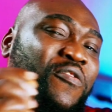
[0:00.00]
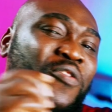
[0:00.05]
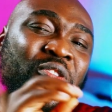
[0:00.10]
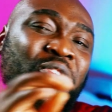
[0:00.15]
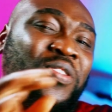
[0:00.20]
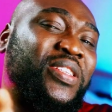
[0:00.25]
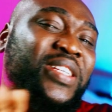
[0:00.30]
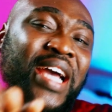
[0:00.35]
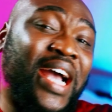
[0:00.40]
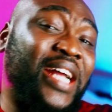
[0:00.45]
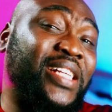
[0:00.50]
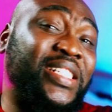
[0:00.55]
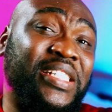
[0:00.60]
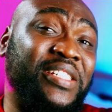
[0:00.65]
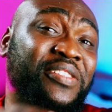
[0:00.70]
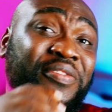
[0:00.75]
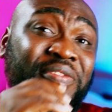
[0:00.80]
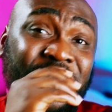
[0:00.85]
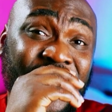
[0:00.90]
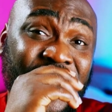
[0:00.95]
not
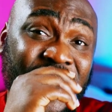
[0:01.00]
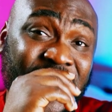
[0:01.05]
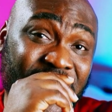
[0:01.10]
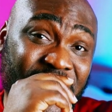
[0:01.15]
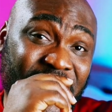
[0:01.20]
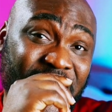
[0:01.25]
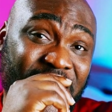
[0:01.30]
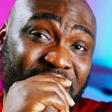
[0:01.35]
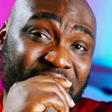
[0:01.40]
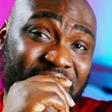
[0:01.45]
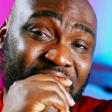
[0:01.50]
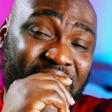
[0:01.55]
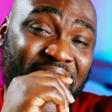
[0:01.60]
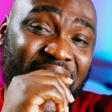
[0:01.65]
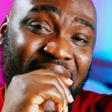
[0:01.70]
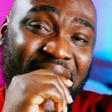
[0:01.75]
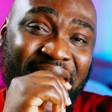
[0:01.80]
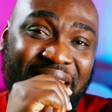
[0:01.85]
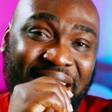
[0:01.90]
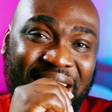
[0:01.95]
catching feelings.
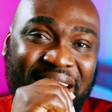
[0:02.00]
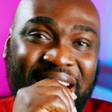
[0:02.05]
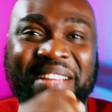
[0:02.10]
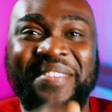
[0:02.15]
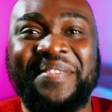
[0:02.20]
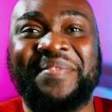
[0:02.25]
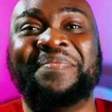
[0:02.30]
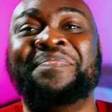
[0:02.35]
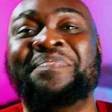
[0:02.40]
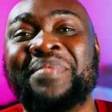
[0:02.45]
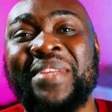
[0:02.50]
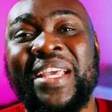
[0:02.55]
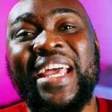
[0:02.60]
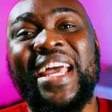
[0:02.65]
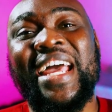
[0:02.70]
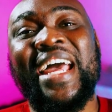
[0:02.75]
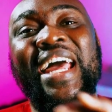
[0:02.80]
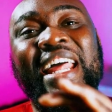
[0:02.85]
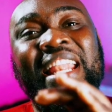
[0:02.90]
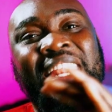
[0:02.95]

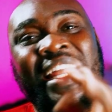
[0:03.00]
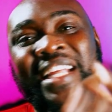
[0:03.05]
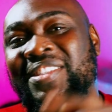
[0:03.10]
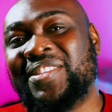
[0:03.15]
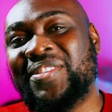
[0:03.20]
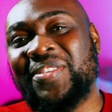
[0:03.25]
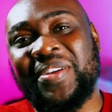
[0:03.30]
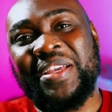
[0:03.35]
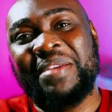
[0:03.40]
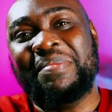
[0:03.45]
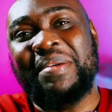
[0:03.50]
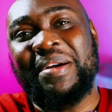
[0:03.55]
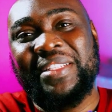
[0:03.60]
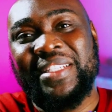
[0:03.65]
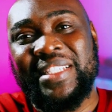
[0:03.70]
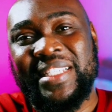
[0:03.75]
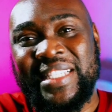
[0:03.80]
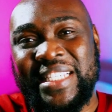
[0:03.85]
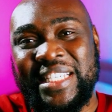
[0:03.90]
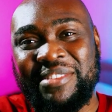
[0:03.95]
Let's talk about the
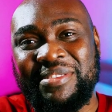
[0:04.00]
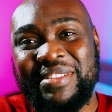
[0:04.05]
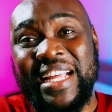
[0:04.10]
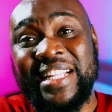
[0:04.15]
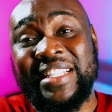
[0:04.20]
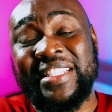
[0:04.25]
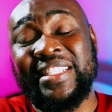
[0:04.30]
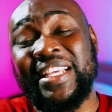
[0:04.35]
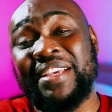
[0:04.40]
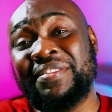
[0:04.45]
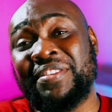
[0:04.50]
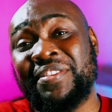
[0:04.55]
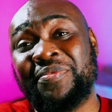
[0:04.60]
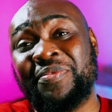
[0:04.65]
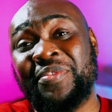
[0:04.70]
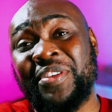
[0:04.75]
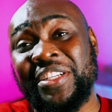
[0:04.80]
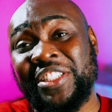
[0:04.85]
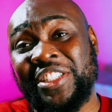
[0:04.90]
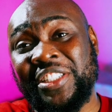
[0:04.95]
skill that saves
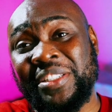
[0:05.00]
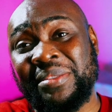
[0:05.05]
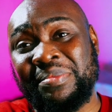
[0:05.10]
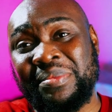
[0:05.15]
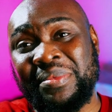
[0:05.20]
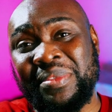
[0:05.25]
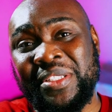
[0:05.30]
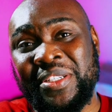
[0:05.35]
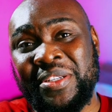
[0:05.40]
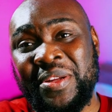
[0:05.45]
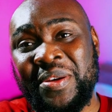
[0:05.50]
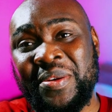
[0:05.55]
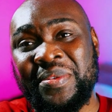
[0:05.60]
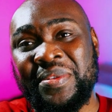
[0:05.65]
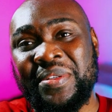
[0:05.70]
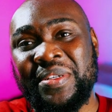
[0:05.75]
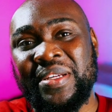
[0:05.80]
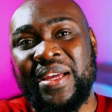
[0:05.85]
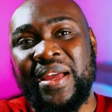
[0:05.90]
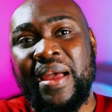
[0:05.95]
friendship,
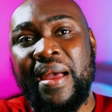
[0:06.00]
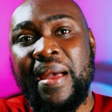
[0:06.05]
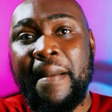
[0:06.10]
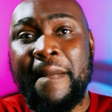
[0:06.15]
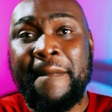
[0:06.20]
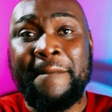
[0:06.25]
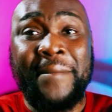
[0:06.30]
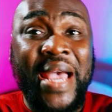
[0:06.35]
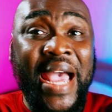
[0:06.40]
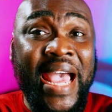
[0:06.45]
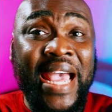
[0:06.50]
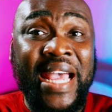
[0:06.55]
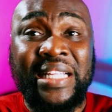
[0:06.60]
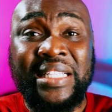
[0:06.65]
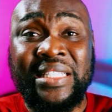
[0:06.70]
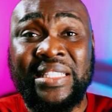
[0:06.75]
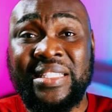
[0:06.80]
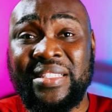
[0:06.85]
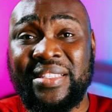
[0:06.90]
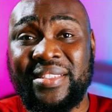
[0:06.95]

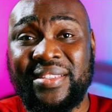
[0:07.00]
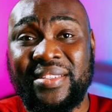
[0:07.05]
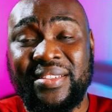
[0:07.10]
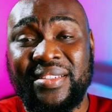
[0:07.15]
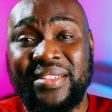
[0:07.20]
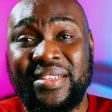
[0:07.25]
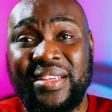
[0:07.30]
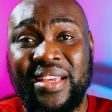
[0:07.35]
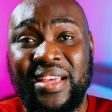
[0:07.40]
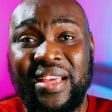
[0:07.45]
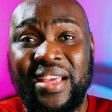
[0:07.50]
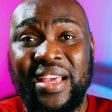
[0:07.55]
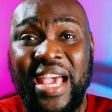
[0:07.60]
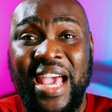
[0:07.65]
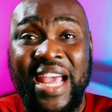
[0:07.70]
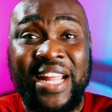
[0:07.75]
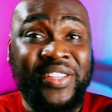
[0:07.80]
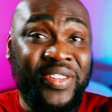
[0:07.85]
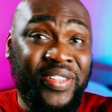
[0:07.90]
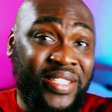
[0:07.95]
bands
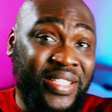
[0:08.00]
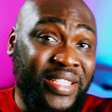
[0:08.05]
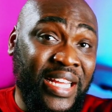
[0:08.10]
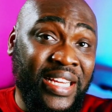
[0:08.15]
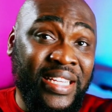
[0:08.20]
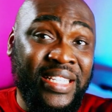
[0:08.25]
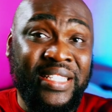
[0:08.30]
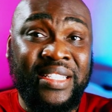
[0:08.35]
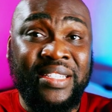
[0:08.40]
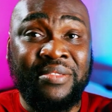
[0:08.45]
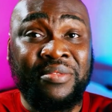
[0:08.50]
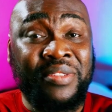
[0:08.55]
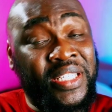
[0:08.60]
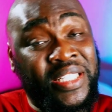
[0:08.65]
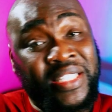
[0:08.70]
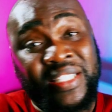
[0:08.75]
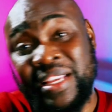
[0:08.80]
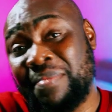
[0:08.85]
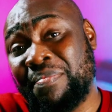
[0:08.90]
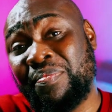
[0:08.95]
and your sanity, which
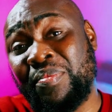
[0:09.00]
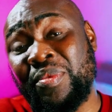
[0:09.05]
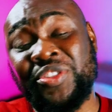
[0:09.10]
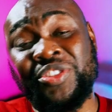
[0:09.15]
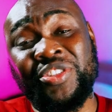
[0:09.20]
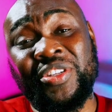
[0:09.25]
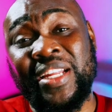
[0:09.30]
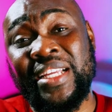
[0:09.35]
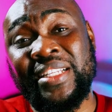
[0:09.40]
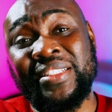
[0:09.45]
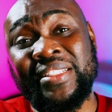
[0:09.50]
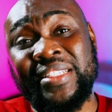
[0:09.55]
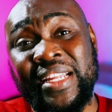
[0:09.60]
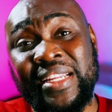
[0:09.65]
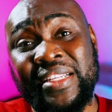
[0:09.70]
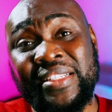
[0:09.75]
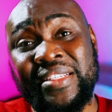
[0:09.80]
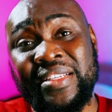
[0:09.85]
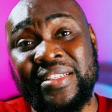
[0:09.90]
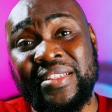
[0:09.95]
is emotional
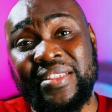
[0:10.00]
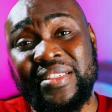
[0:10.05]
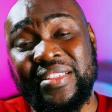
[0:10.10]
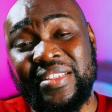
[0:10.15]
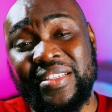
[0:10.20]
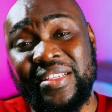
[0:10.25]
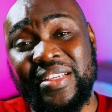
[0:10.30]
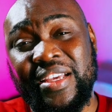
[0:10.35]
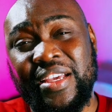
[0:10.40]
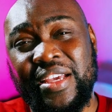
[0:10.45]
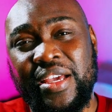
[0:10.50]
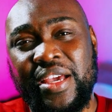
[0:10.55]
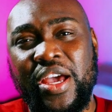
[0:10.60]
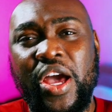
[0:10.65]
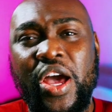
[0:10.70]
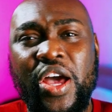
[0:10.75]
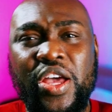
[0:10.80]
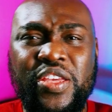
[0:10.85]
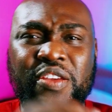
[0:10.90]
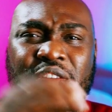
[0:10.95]
intelligence.
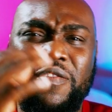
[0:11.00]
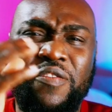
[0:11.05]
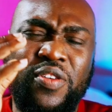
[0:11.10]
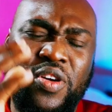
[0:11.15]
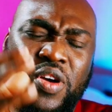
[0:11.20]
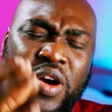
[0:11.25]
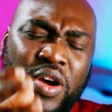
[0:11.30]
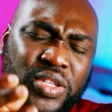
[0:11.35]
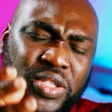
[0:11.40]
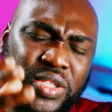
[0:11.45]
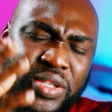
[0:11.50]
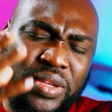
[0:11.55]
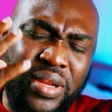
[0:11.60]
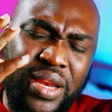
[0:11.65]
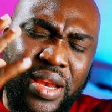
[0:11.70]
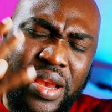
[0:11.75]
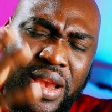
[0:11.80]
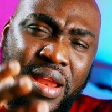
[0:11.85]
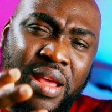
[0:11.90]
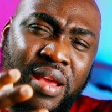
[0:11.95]
You've got to
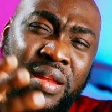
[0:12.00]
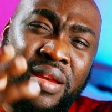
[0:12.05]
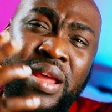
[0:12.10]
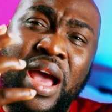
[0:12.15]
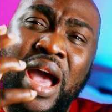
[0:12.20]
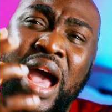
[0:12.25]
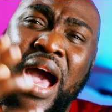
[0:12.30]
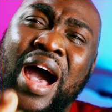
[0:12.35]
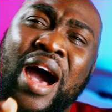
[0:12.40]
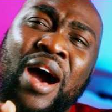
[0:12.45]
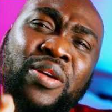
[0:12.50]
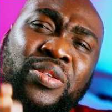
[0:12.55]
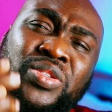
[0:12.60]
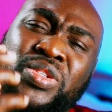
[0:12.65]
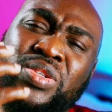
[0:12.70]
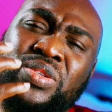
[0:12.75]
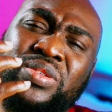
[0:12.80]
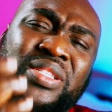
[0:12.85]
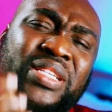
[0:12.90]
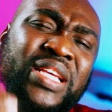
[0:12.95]
learn how
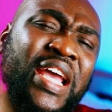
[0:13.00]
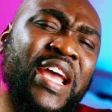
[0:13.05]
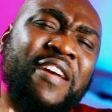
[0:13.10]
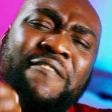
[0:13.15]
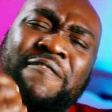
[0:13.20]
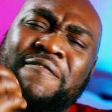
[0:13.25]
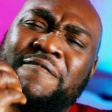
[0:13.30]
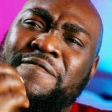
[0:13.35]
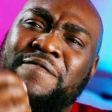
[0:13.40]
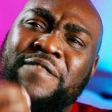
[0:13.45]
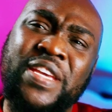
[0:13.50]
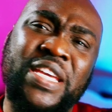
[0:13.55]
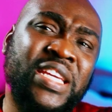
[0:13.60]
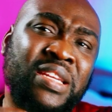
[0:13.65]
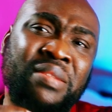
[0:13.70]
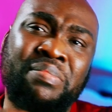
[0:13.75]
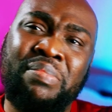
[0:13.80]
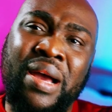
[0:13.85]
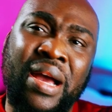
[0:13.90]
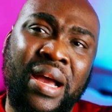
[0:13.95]
to take
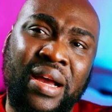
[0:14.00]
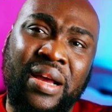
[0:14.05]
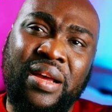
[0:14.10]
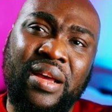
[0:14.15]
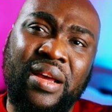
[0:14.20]
feedback,